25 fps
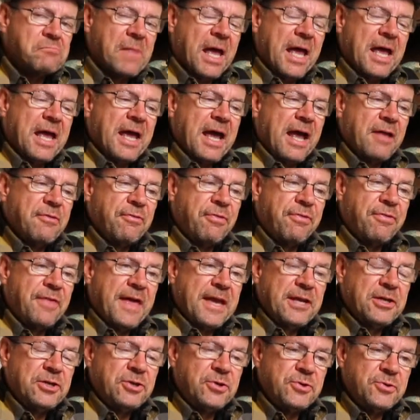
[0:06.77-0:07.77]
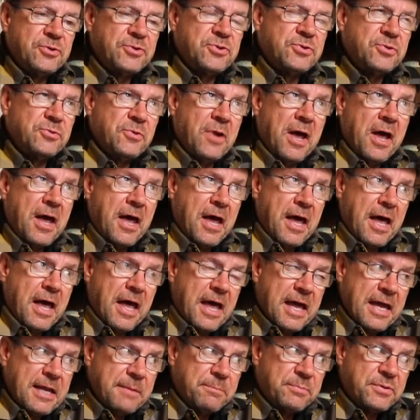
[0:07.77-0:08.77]
and thank you to
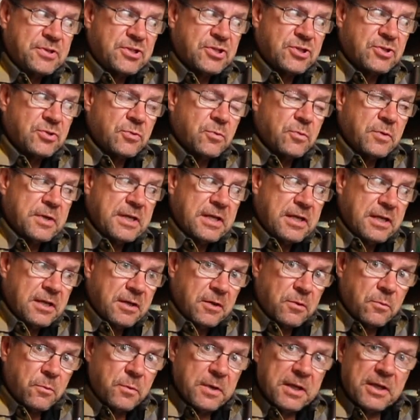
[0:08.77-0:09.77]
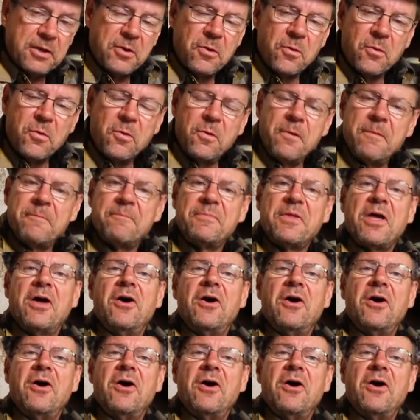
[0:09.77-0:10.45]
Ibe, so here we go